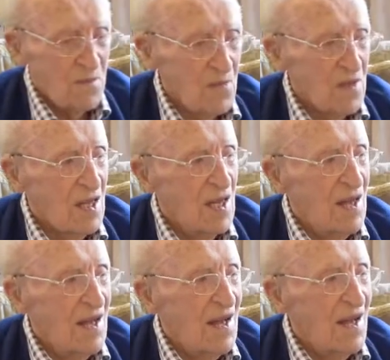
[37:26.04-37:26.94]
lot of weight as
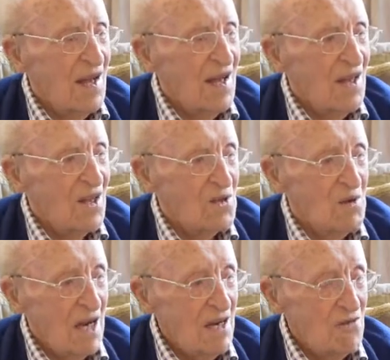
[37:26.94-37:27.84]
well, didn't you? There's
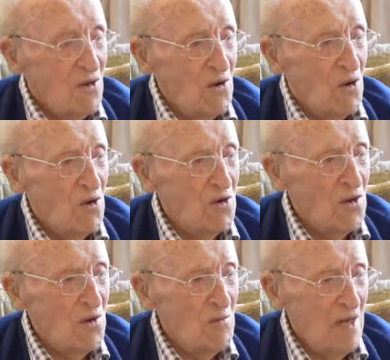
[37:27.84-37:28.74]
quite a few
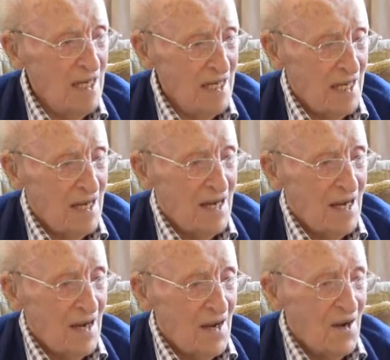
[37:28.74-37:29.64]
older than me. Yeah.